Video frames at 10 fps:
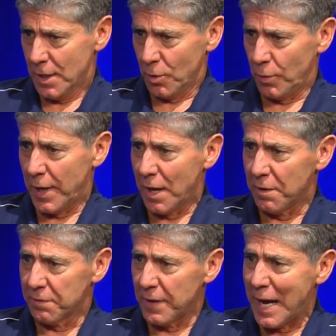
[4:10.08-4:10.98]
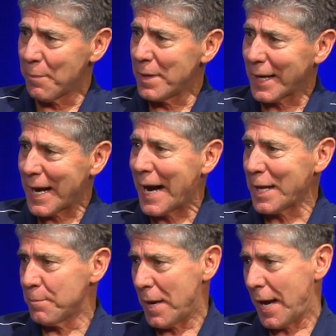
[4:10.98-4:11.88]
We have Abby
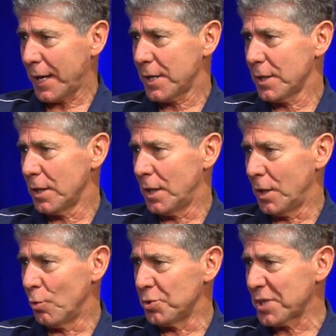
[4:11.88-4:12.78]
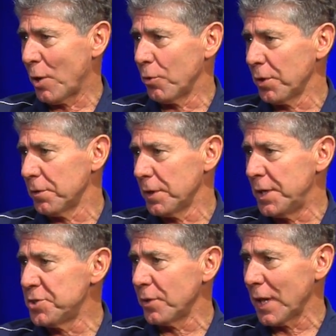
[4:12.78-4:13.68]
Akani back, uh, who was out with an
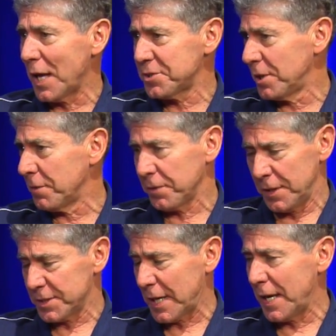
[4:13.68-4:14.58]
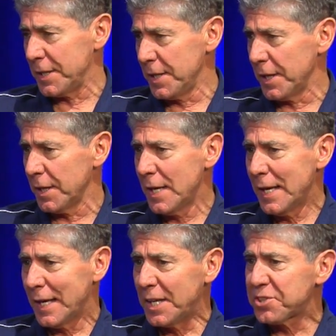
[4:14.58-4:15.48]
injury last year for the entire year.
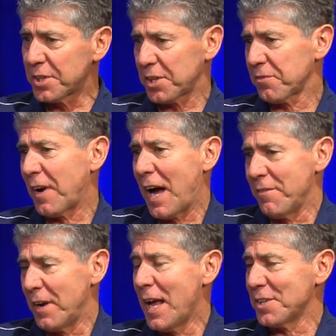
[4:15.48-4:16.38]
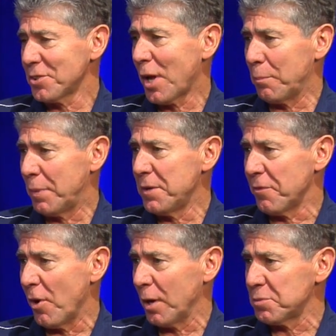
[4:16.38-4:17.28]
He's six five and has a lot of beef
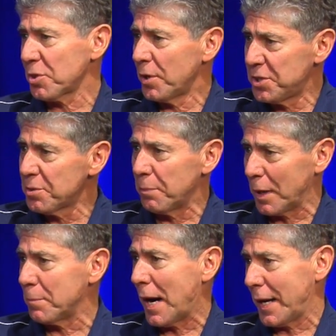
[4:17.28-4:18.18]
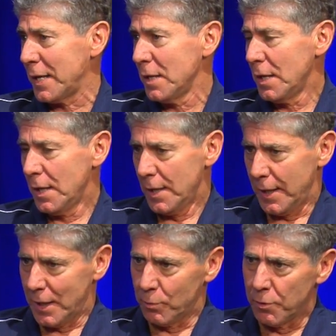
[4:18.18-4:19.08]
on him, so he's a big body.
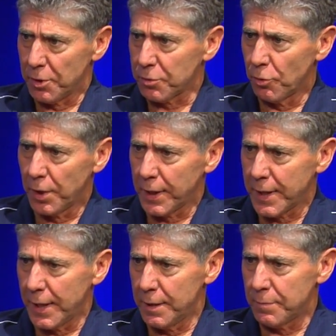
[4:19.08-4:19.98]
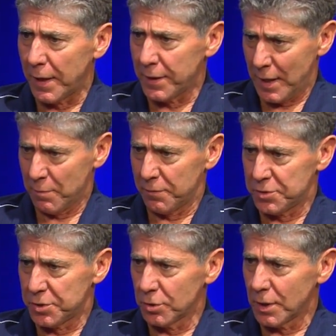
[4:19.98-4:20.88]
And we recruited a kid by the name of
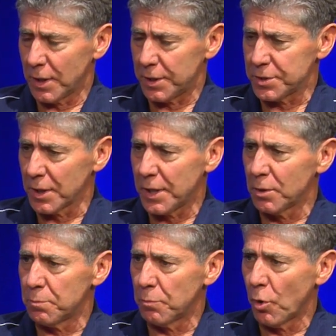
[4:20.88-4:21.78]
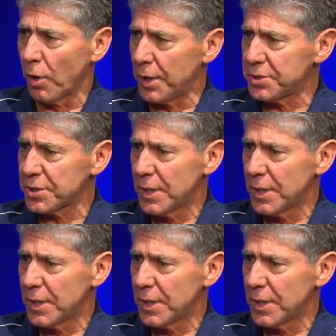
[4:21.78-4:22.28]
J- uh, Jaleel Moyes,